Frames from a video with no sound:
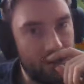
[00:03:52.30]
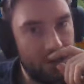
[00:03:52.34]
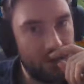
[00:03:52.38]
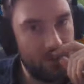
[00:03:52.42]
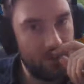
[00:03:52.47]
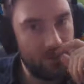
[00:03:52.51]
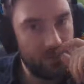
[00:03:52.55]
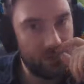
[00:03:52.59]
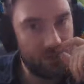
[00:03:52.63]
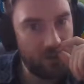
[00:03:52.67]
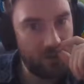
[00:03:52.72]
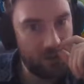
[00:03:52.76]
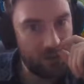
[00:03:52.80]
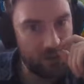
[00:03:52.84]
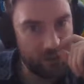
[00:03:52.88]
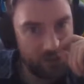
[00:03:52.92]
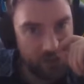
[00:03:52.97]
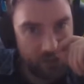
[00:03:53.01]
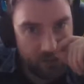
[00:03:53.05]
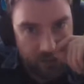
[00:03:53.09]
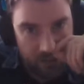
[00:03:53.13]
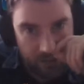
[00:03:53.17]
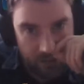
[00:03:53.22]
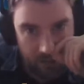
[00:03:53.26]
He's
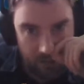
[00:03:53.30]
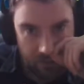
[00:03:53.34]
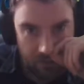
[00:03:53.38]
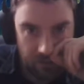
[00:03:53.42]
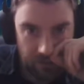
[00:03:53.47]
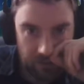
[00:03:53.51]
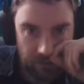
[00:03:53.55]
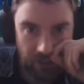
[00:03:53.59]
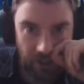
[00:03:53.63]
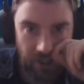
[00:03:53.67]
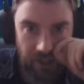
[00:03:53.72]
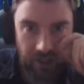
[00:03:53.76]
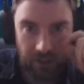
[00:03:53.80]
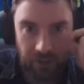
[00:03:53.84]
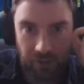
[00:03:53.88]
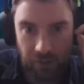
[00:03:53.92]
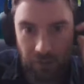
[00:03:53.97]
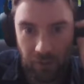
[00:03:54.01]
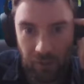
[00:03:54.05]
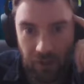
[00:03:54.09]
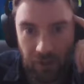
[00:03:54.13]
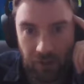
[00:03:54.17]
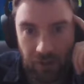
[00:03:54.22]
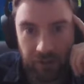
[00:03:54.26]
getting
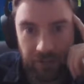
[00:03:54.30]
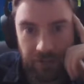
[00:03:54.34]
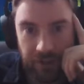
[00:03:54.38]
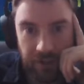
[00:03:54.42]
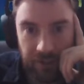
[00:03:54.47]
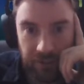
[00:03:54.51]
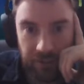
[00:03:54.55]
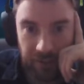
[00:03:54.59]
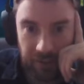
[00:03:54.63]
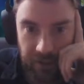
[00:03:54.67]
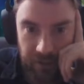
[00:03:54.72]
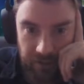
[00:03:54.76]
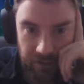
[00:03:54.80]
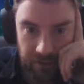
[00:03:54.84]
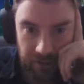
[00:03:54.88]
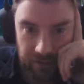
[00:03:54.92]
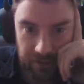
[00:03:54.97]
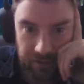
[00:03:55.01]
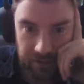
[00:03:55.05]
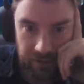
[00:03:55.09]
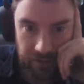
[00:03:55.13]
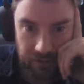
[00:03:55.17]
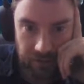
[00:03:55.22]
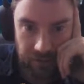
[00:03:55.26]
quite a lot of value out of
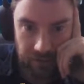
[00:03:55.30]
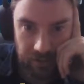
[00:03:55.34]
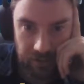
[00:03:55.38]
those.